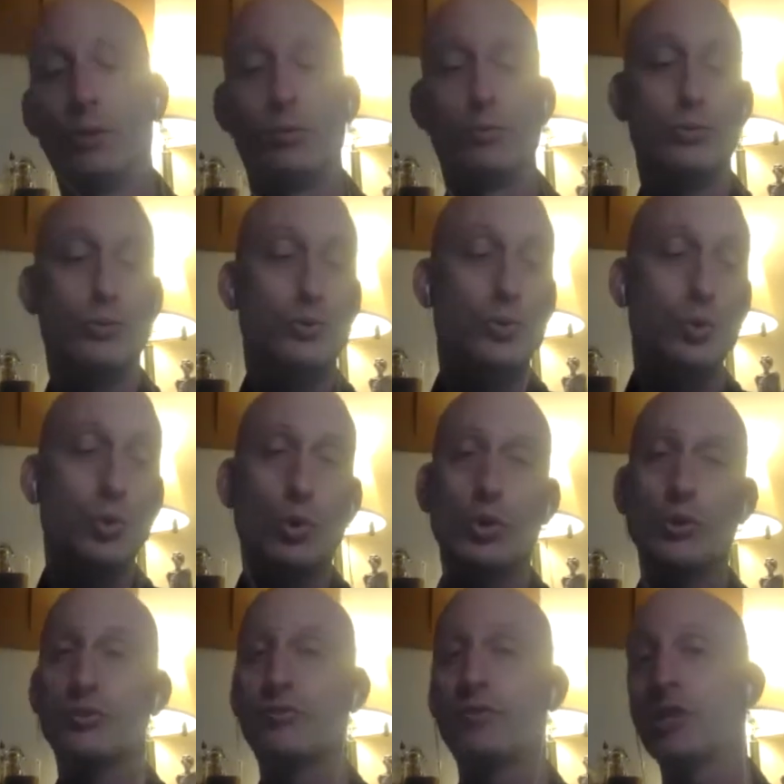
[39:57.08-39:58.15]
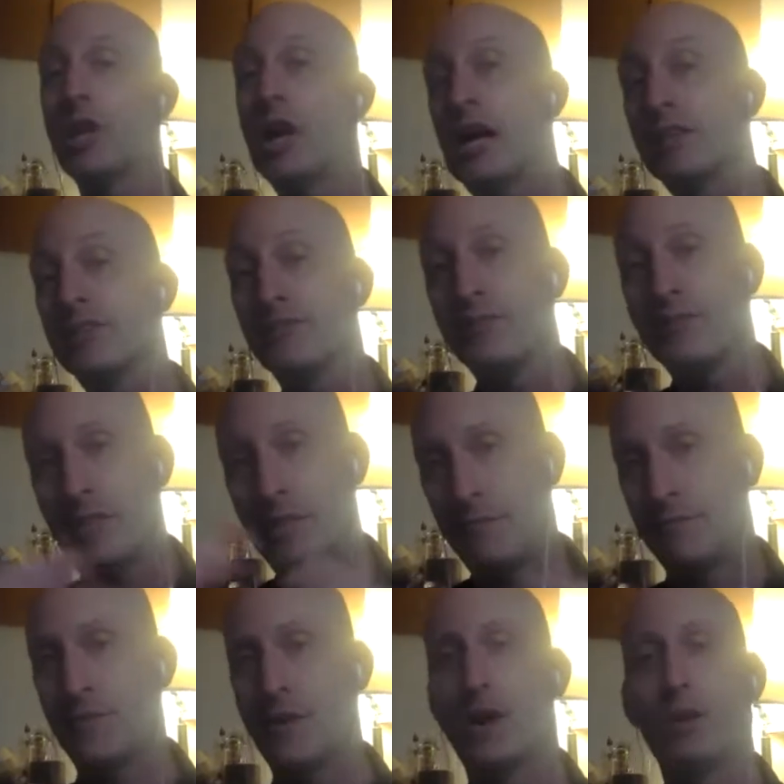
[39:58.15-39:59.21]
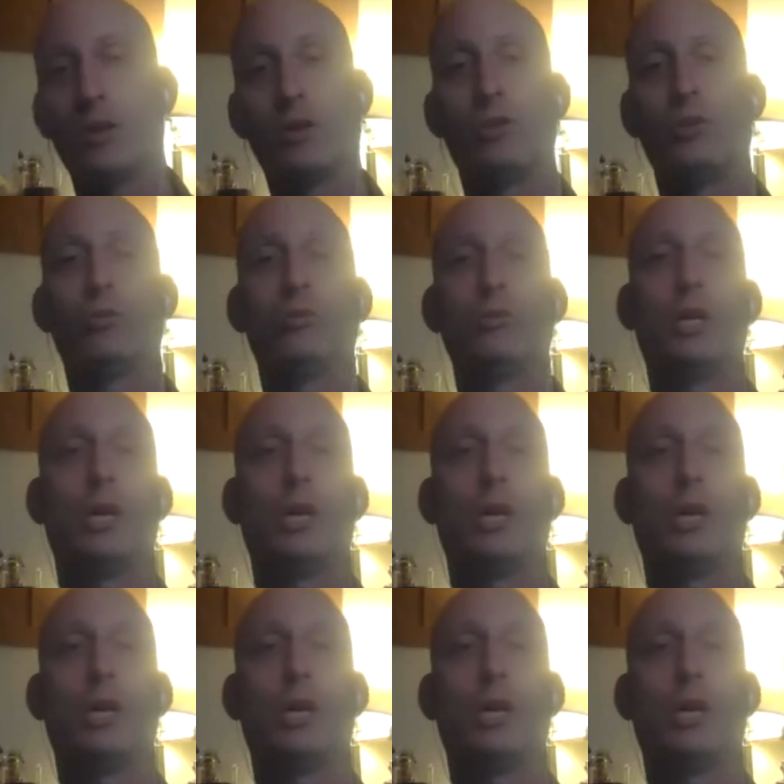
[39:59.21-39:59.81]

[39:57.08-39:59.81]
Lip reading: schools of philosophy that follow,